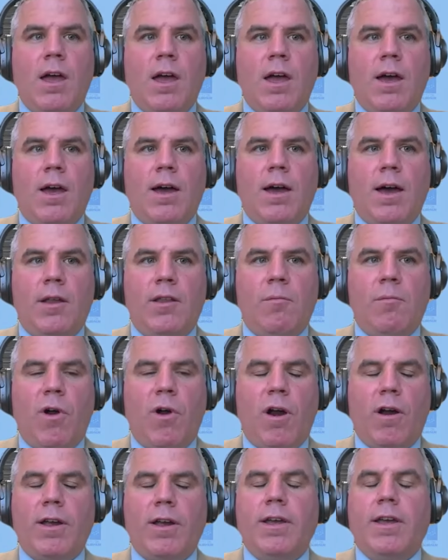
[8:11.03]
uh, on the
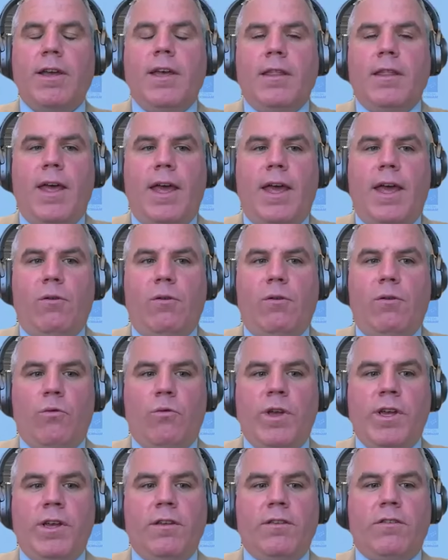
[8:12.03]
mark, then
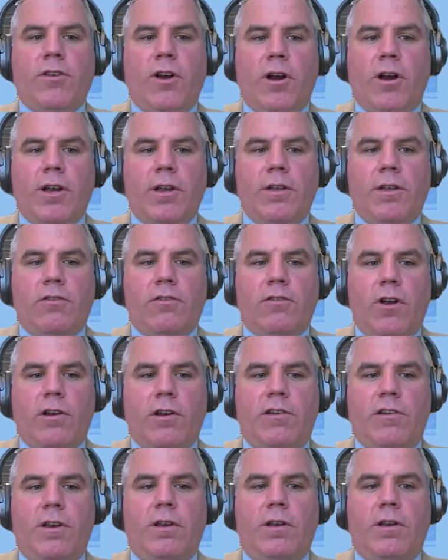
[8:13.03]
we could start
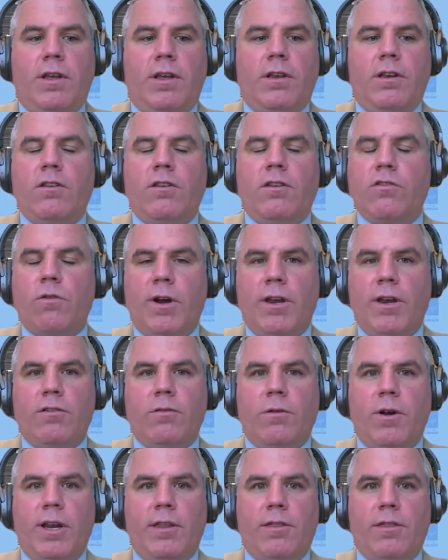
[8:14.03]
construction in
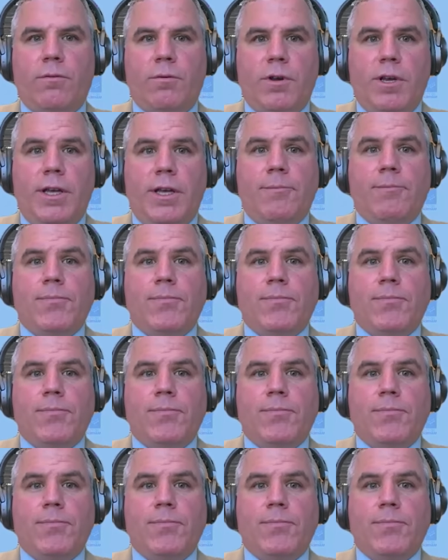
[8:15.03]
2023